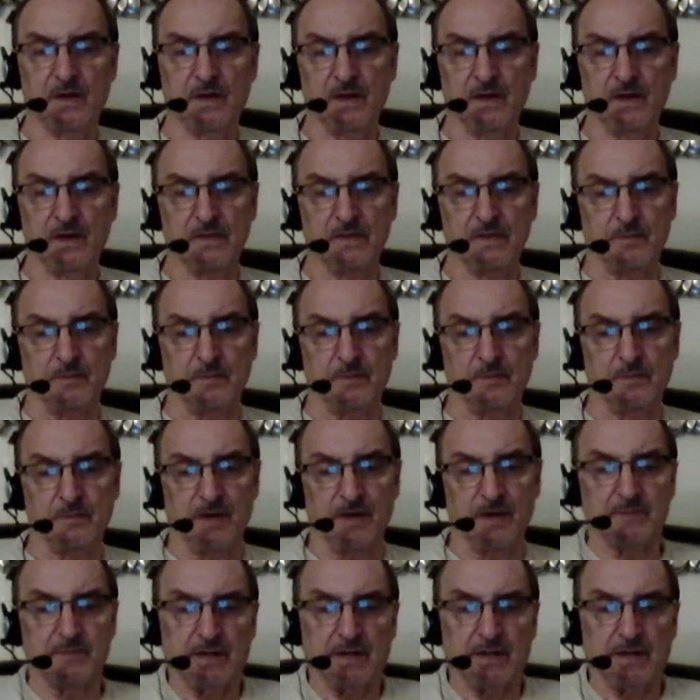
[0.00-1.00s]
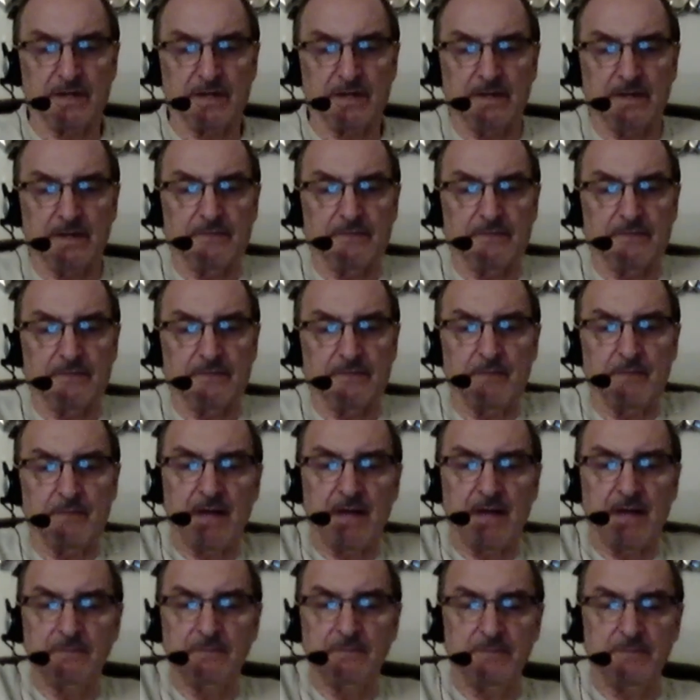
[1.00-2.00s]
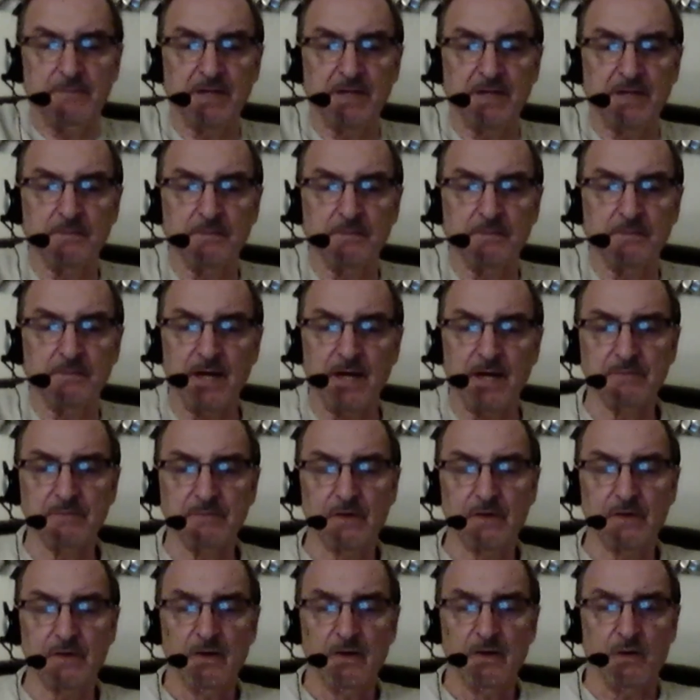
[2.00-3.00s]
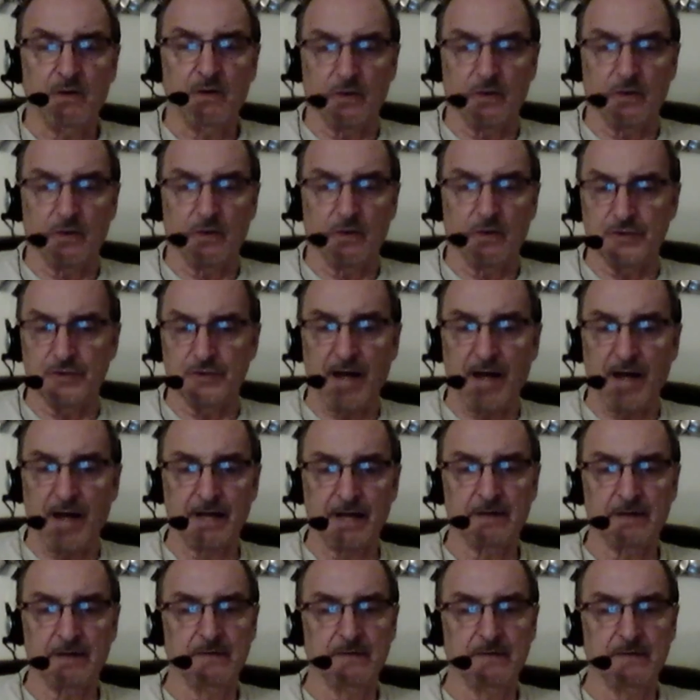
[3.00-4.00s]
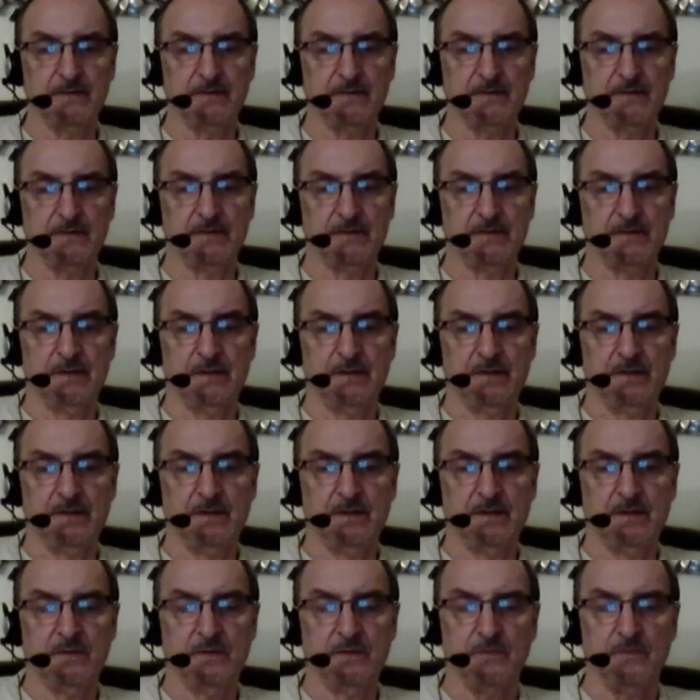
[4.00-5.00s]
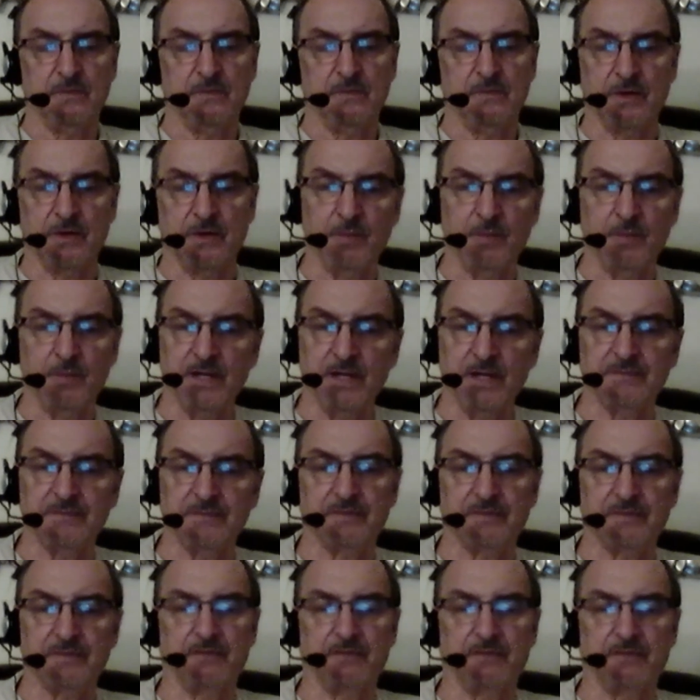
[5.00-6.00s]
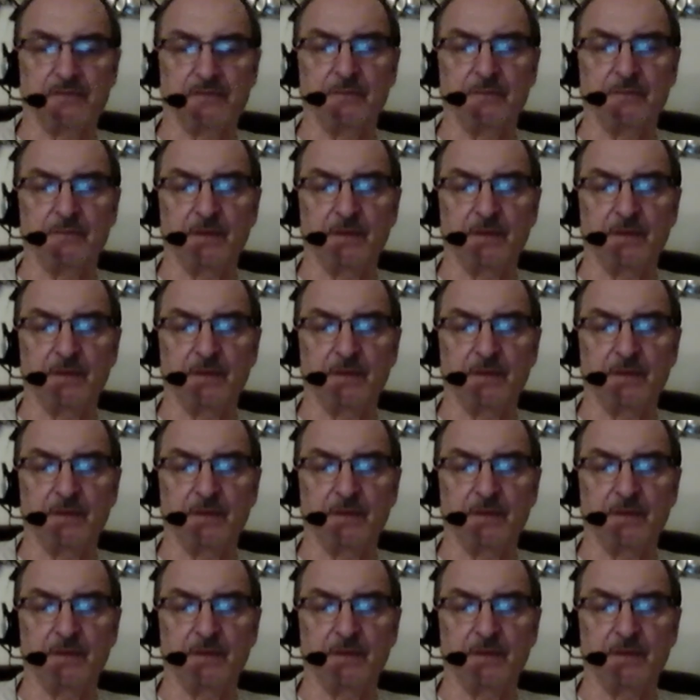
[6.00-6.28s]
the possibility of them being maimed or dying, would all be lifted from them.